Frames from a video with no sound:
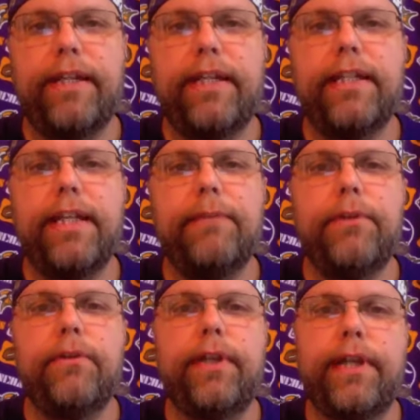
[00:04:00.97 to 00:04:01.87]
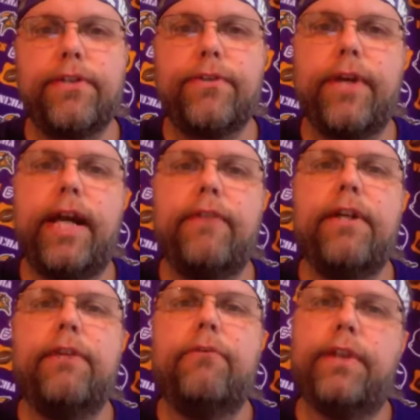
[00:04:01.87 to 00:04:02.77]
debut on the next drive
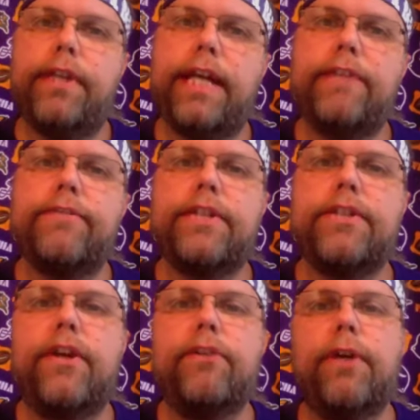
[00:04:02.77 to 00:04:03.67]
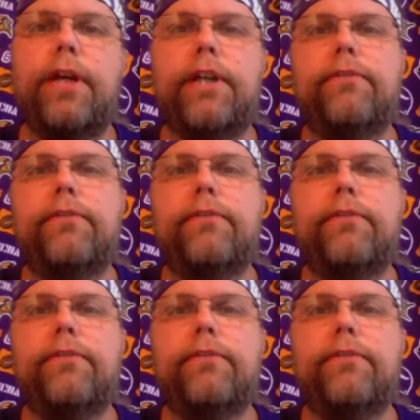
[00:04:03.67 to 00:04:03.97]
with a negative 6-yard run.